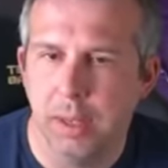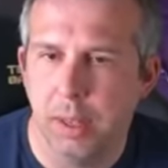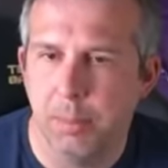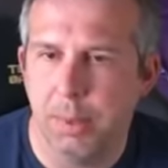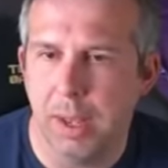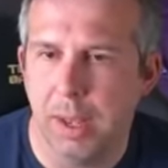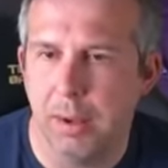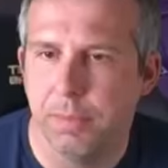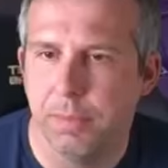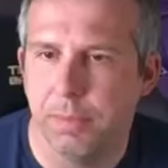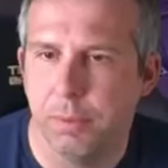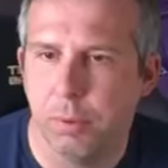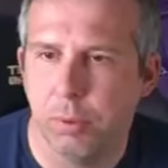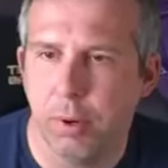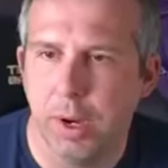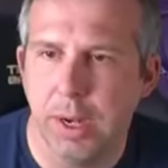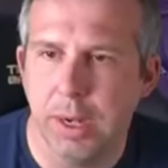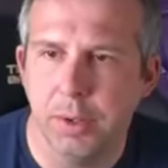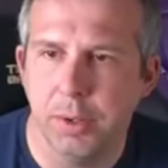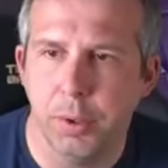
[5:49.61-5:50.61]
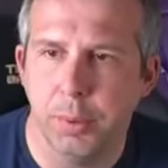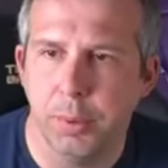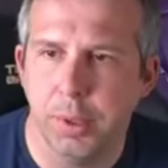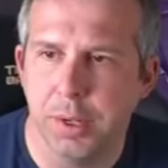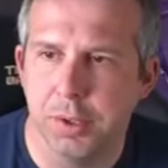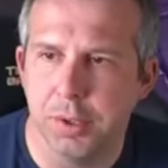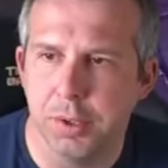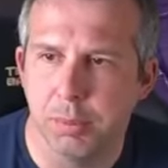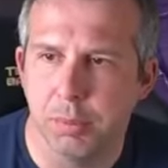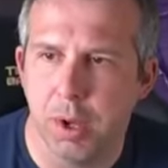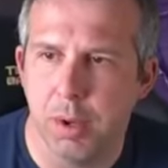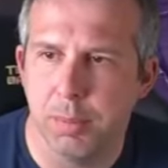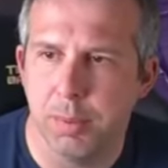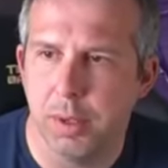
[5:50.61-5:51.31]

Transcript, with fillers: A bit of Krela nukage as well,